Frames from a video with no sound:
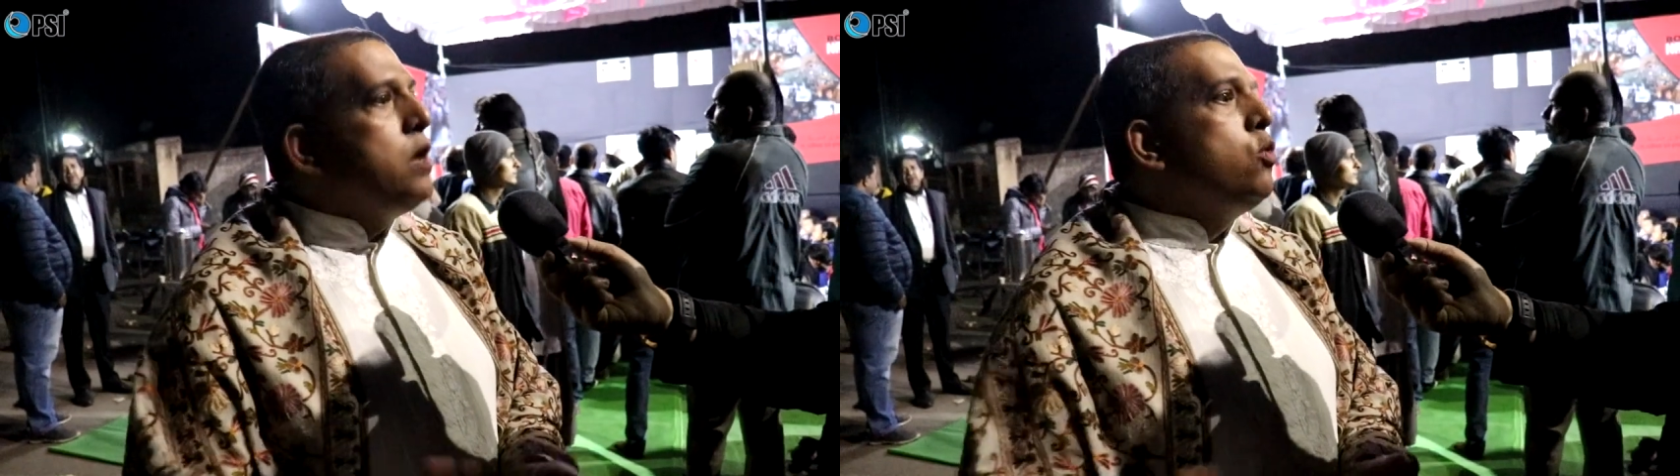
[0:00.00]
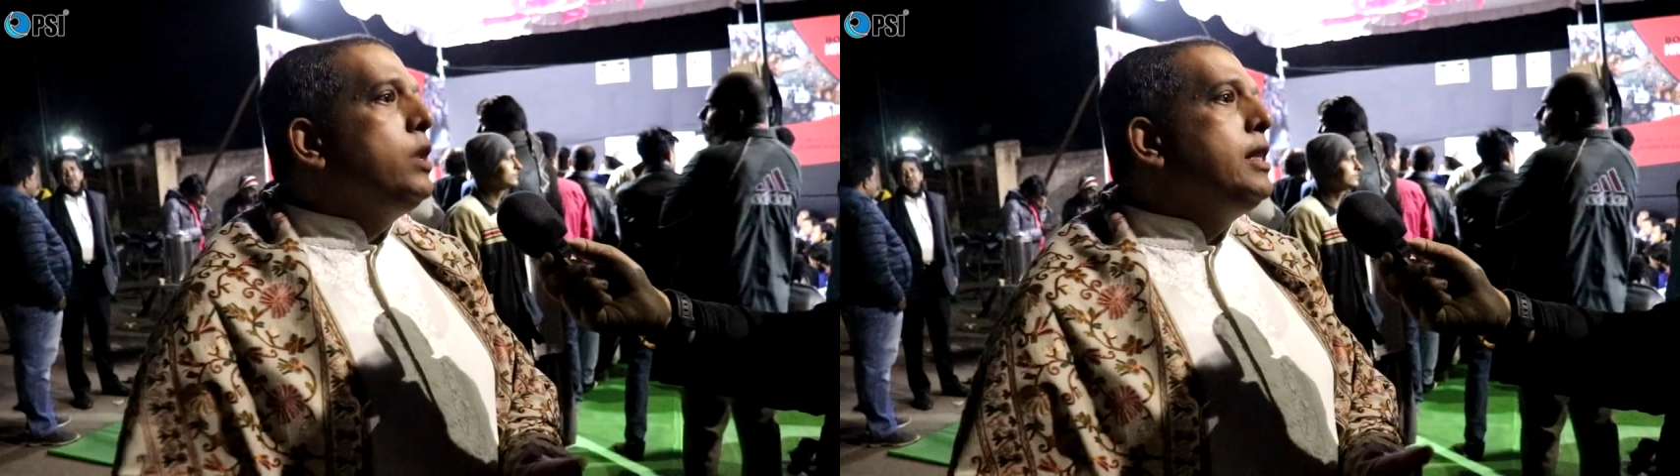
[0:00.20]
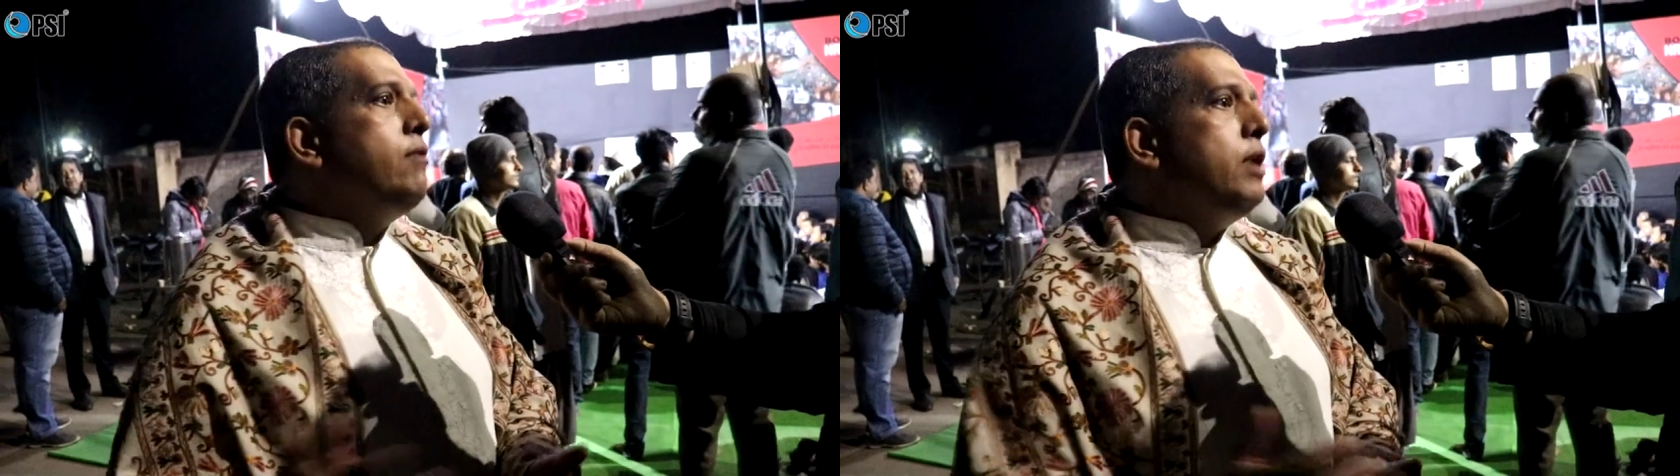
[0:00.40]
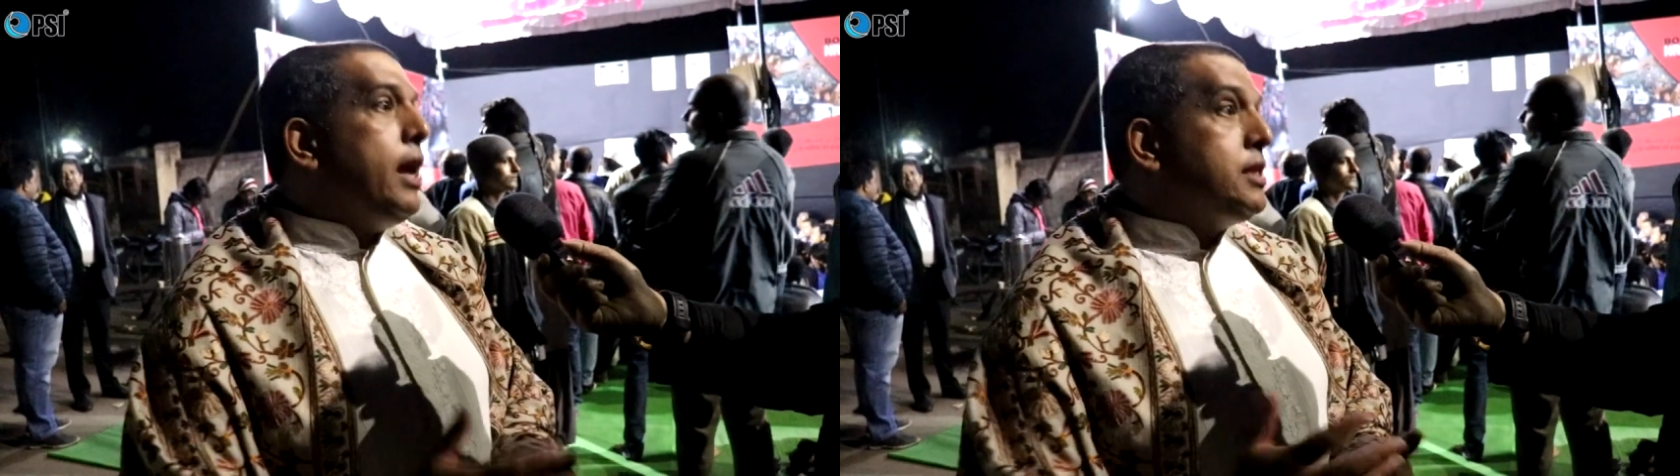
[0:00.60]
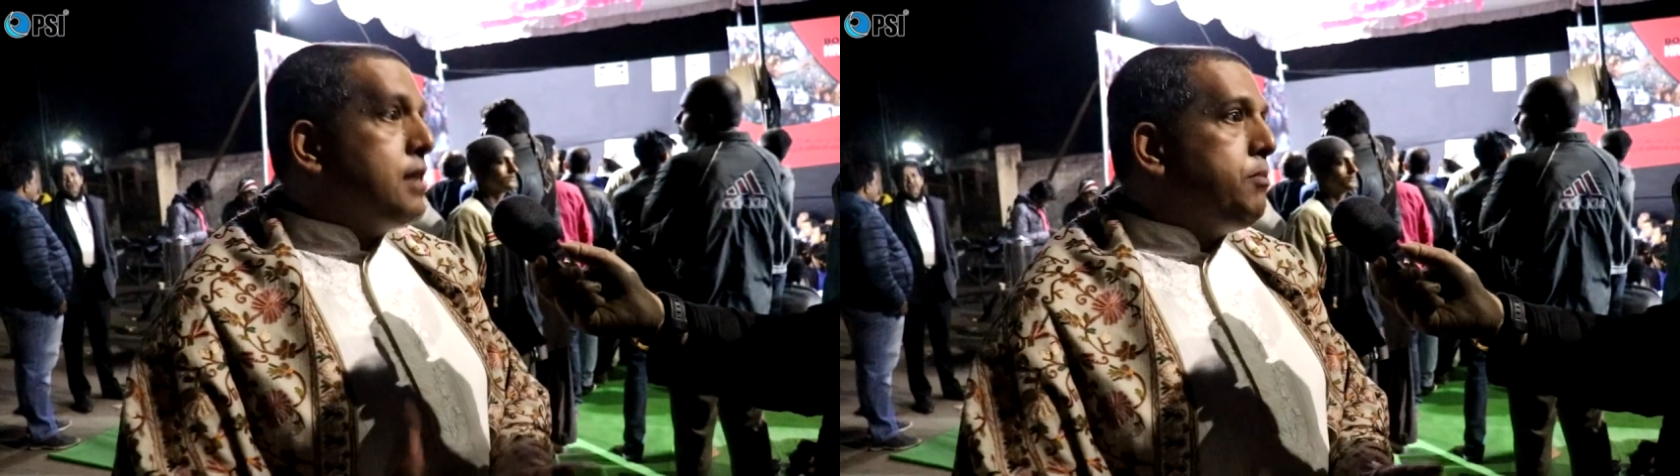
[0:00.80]
then only they will
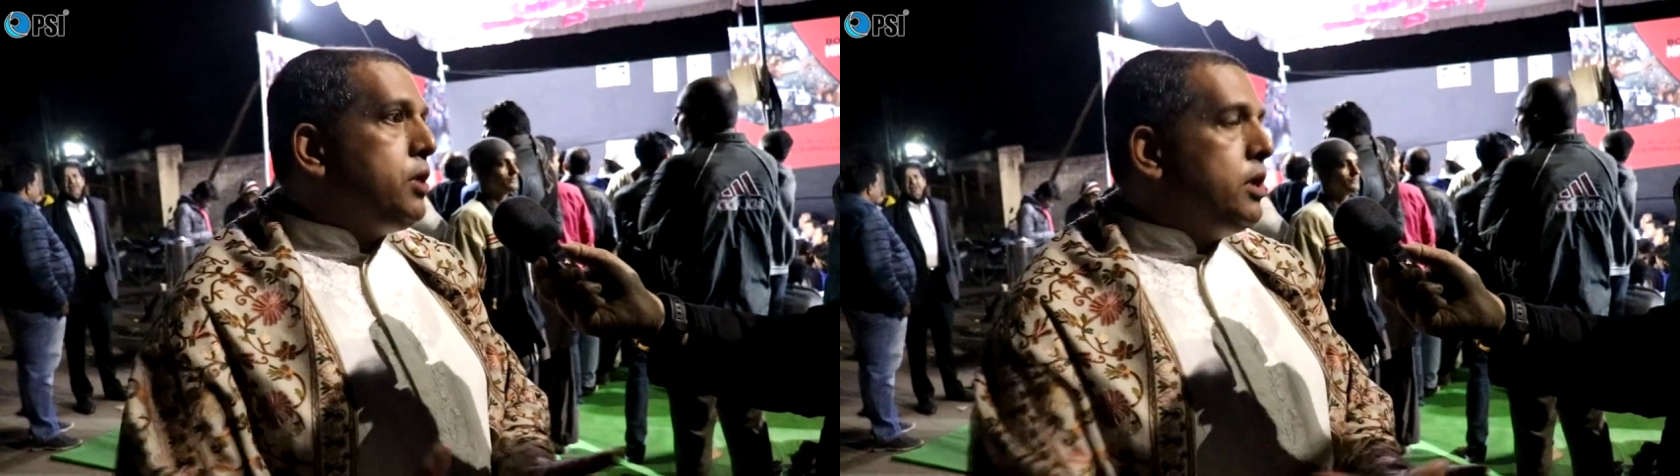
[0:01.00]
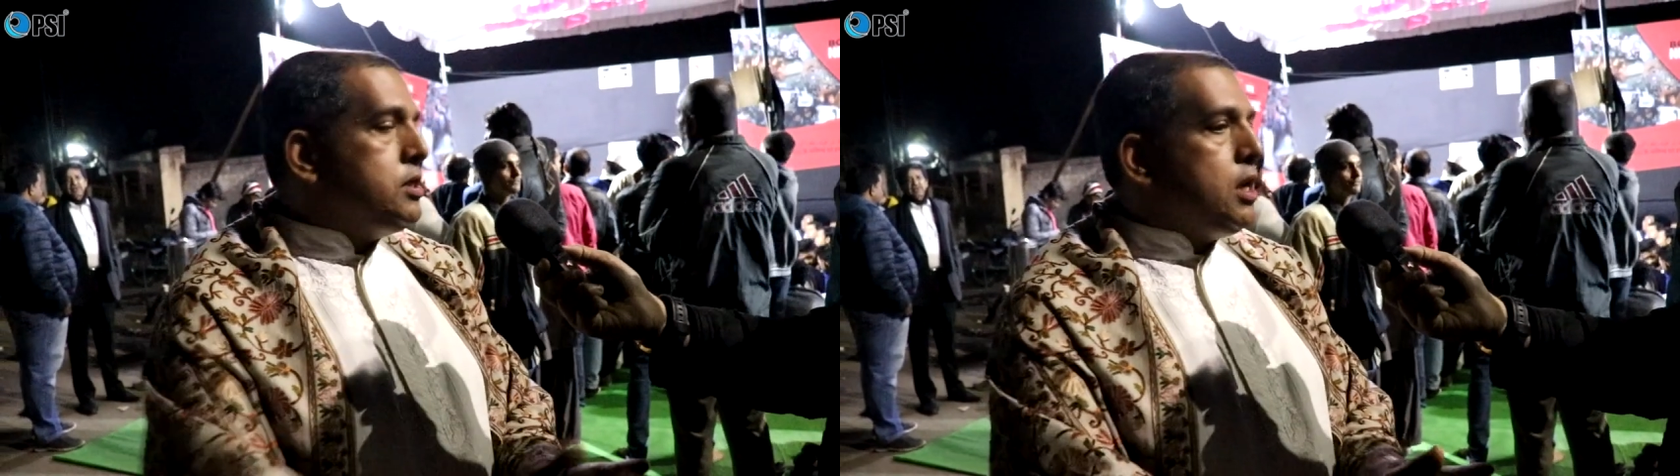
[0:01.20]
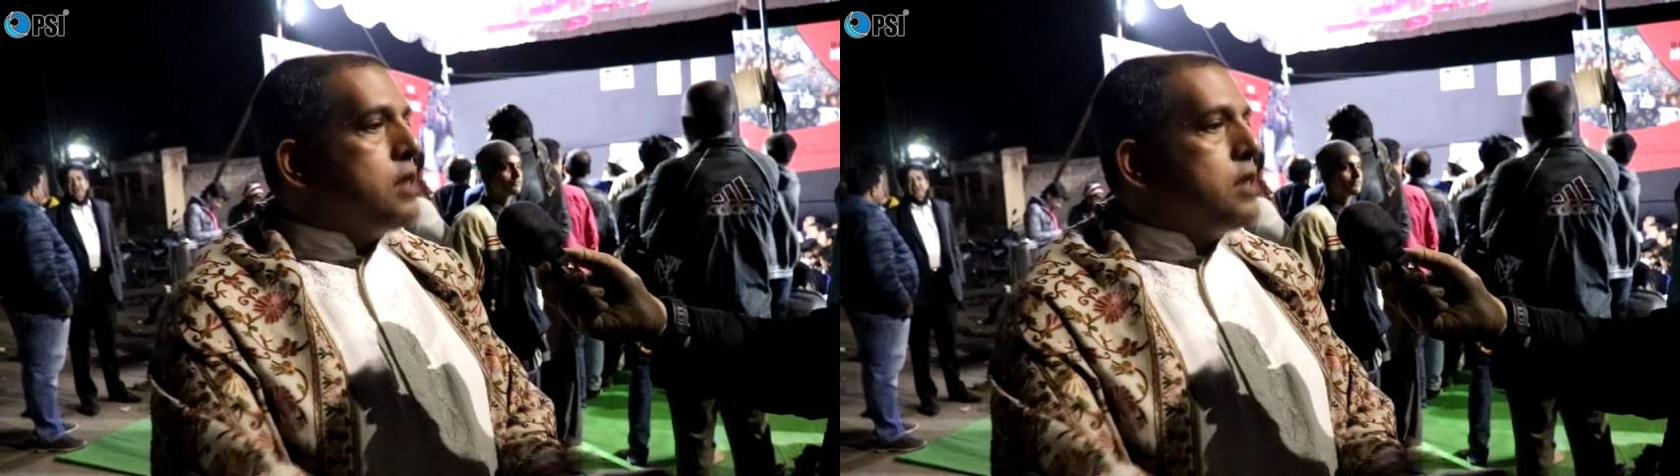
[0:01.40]
accept it and say,